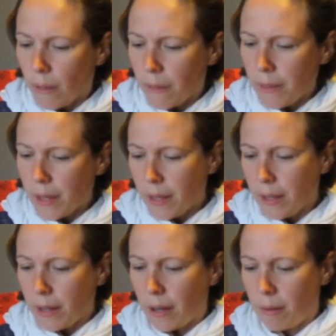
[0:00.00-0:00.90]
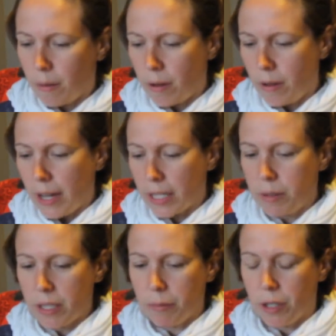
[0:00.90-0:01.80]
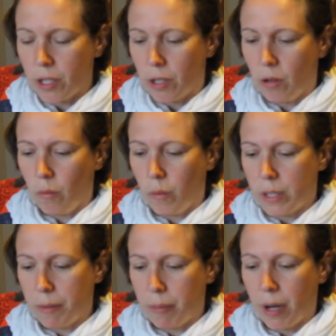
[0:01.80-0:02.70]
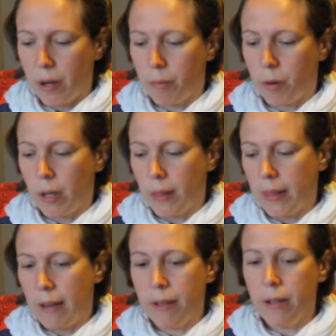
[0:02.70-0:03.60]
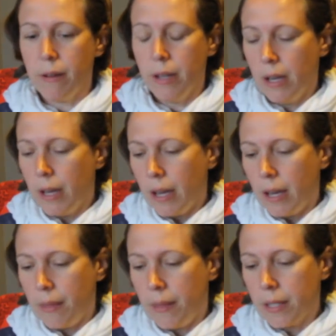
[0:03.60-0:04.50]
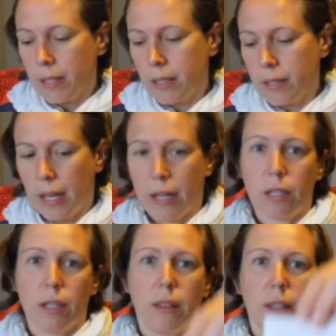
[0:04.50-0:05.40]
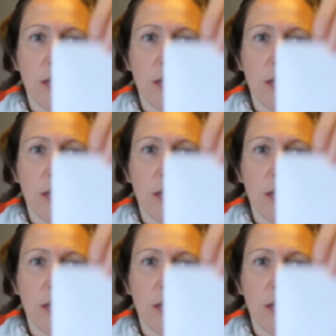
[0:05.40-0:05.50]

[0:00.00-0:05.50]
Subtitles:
The next piece I'm going to show was my pot number 11, and this is actually the